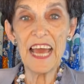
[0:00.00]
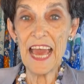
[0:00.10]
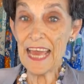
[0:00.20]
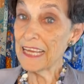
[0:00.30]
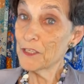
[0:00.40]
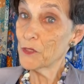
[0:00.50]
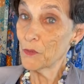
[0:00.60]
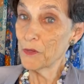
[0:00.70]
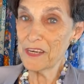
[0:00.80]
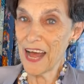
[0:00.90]
And
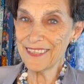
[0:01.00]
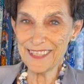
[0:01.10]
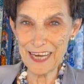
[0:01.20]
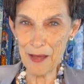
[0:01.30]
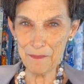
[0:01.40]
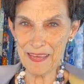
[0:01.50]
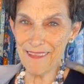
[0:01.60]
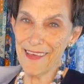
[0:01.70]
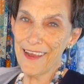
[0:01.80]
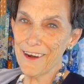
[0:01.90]
we're not
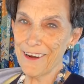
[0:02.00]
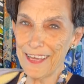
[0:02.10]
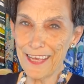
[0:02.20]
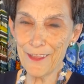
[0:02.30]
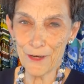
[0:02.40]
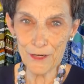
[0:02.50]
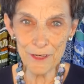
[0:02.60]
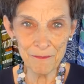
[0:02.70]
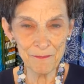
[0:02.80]
stopping there either.